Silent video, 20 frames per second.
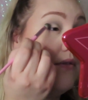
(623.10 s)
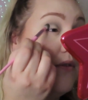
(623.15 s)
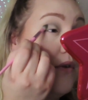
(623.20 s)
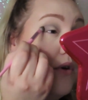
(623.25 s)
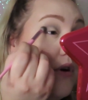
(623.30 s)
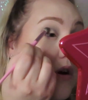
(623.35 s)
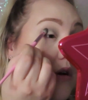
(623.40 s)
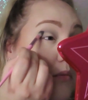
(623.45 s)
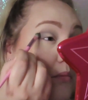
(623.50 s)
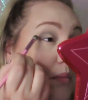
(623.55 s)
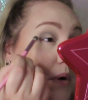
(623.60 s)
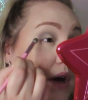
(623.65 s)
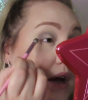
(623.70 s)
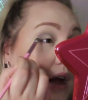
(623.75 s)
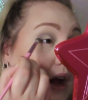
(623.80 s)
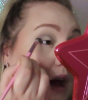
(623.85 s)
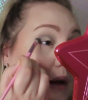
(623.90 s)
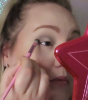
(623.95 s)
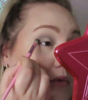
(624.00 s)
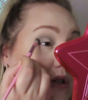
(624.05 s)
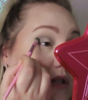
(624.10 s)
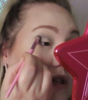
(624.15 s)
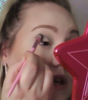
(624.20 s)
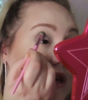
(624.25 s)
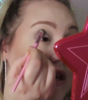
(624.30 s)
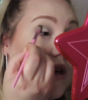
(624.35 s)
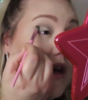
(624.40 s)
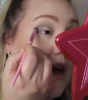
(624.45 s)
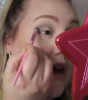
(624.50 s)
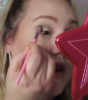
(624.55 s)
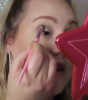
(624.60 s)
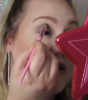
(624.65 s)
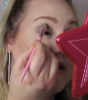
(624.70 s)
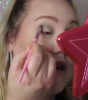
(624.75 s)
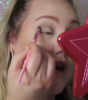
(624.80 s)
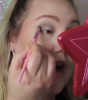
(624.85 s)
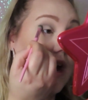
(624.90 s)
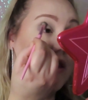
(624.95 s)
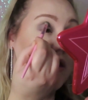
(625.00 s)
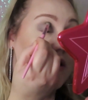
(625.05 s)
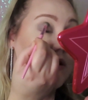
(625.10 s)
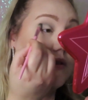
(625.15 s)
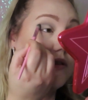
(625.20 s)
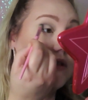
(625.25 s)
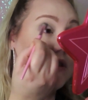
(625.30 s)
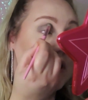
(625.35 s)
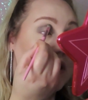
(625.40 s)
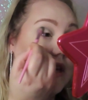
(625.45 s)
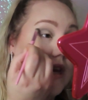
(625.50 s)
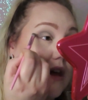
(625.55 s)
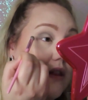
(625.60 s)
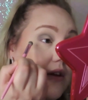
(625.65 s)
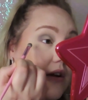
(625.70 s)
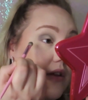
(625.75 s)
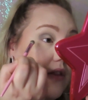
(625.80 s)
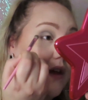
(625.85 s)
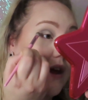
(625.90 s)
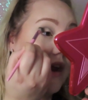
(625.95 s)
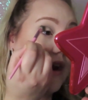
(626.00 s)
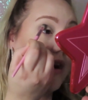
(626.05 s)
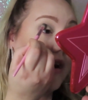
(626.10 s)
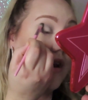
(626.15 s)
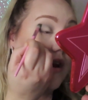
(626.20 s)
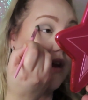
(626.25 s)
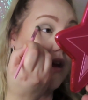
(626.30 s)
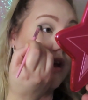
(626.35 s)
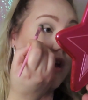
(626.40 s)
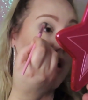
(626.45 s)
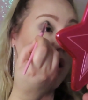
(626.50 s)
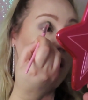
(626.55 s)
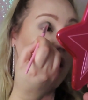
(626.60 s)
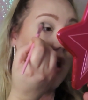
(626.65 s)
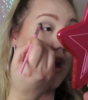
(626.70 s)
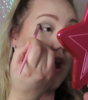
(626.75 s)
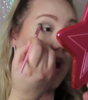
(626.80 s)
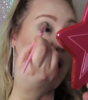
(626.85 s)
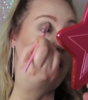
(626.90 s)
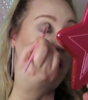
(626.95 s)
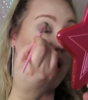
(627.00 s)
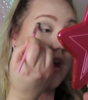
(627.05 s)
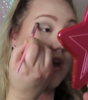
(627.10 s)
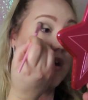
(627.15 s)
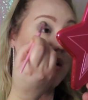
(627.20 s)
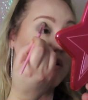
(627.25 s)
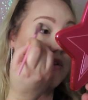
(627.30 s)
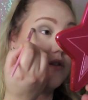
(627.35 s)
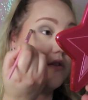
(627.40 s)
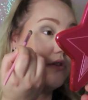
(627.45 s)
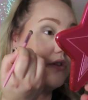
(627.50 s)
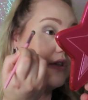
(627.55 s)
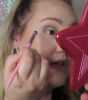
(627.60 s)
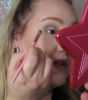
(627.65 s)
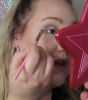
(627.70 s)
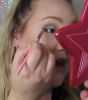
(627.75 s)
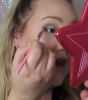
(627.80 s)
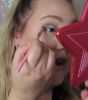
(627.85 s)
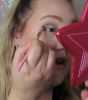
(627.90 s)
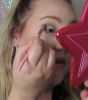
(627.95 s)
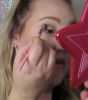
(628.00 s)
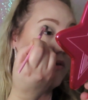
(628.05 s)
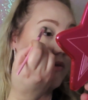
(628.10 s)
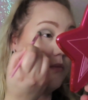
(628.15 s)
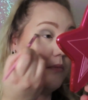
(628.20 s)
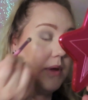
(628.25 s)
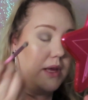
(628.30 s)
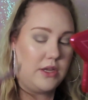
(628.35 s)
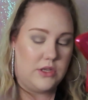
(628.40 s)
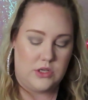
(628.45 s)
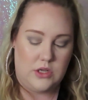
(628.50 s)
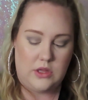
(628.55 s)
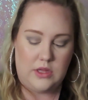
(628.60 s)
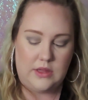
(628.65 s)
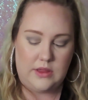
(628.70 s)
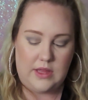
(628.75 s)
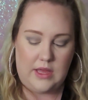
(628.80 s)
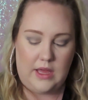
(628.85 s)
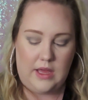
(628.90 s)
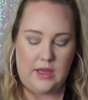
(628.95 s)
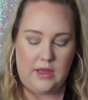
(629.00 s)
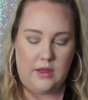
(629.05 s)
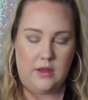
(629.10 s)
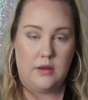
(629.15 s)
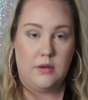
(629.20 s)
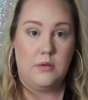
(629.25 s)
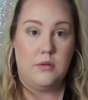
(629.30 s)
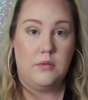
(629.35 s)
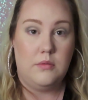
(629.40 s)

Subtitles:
for, but I'm just going to kind of tie those together there and just kind of make sure that they